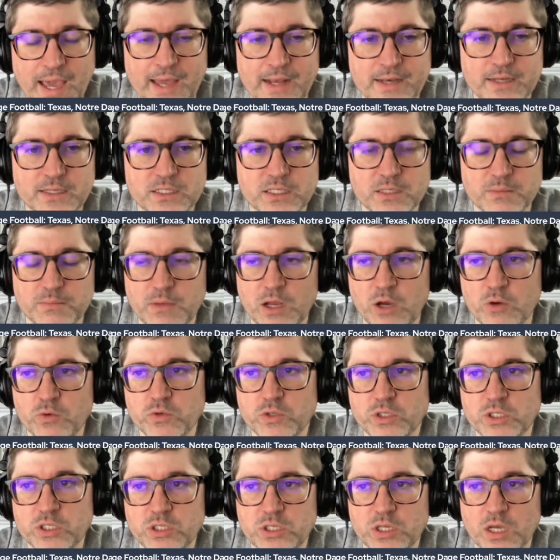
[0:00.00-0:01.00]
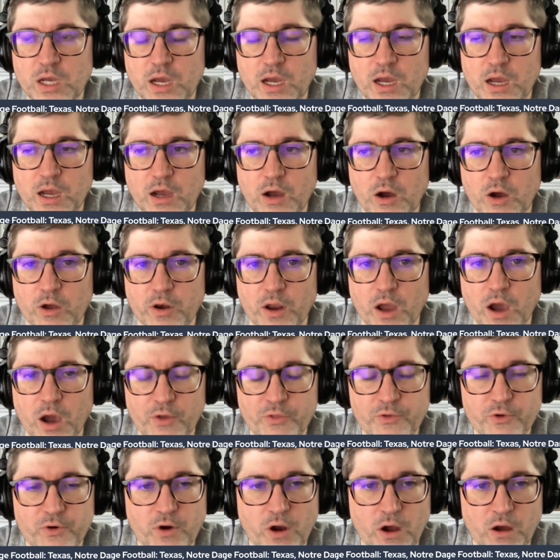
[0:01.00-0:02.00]
added some notes on
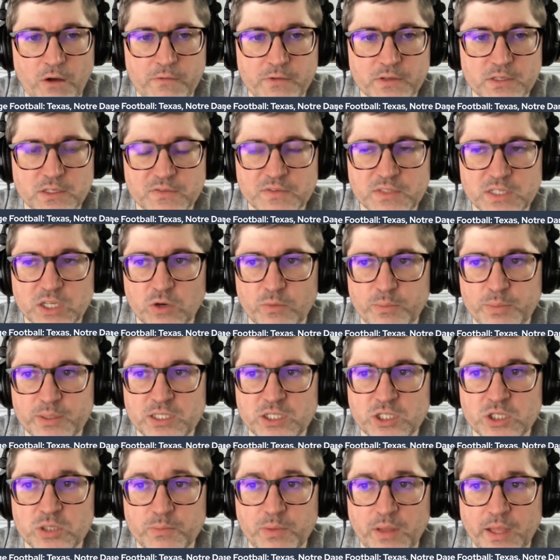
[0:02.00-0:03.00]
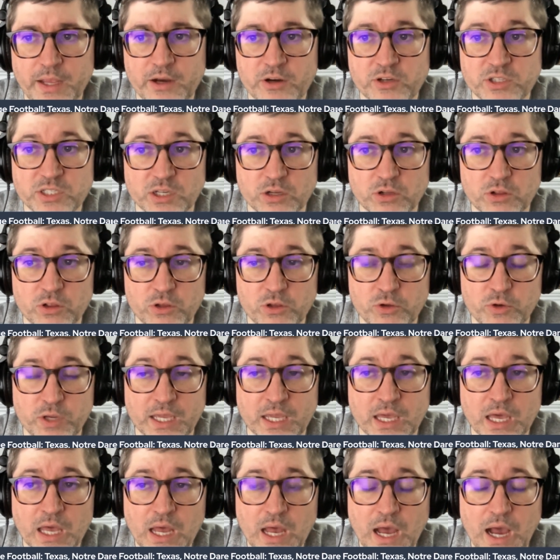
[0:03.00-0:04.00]
other offensive skill position players,
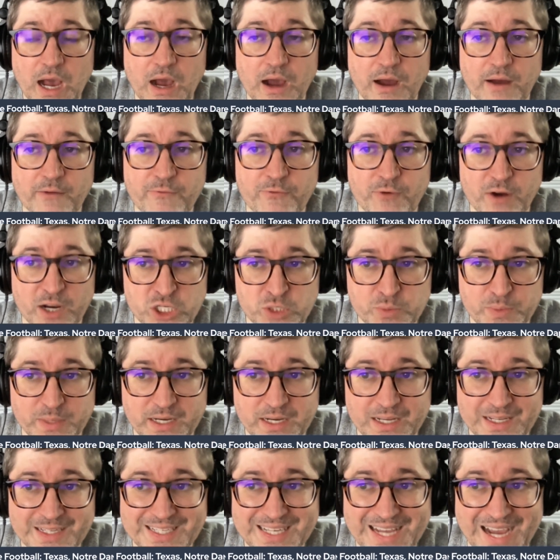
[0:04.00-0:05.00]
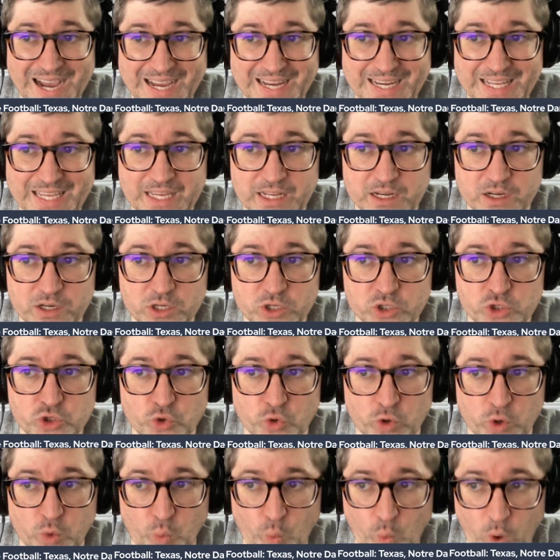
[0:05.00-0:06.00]
including freshman tight end
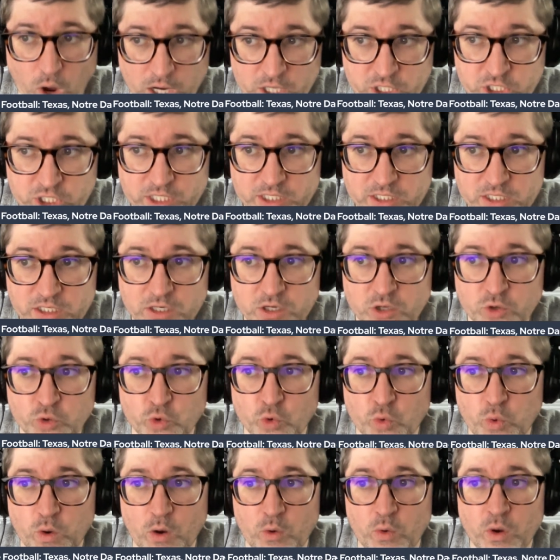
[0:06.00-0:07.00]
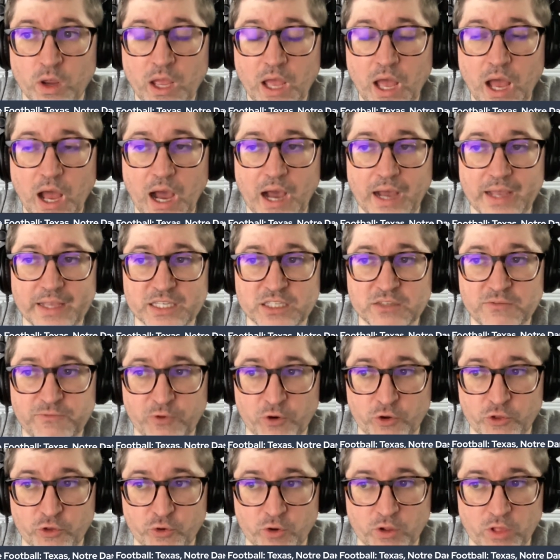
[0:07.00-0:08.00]
Jordan Washington, who, quote, is
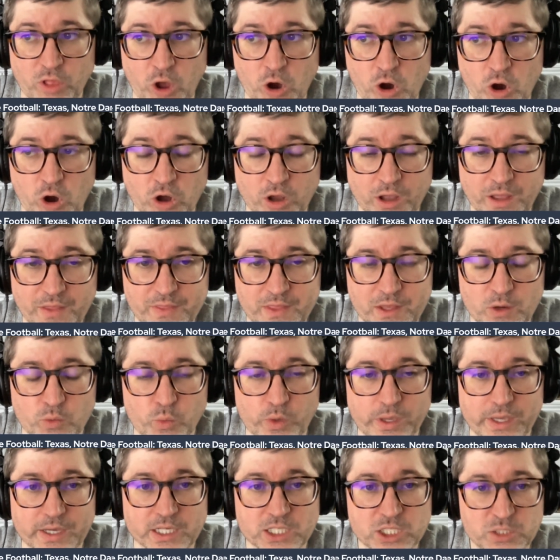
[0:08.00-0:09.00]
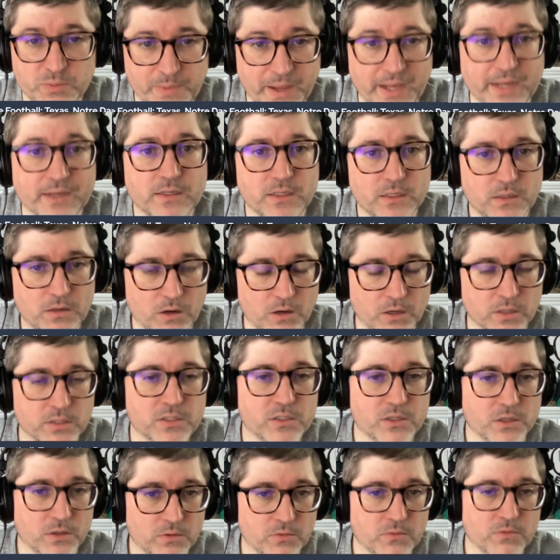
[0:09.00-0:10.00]
further along than we expected.
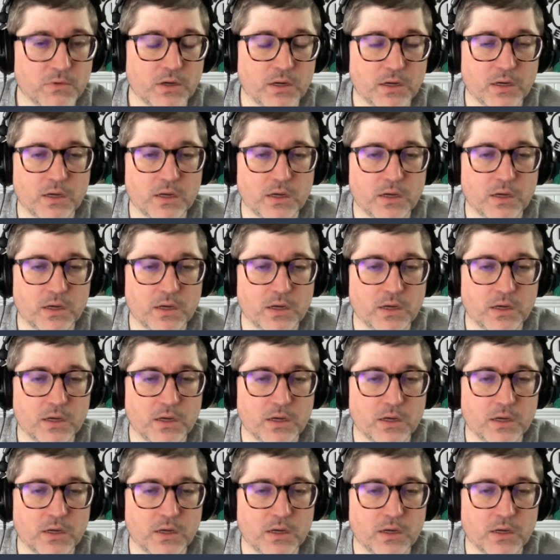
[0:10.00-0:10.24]
Also,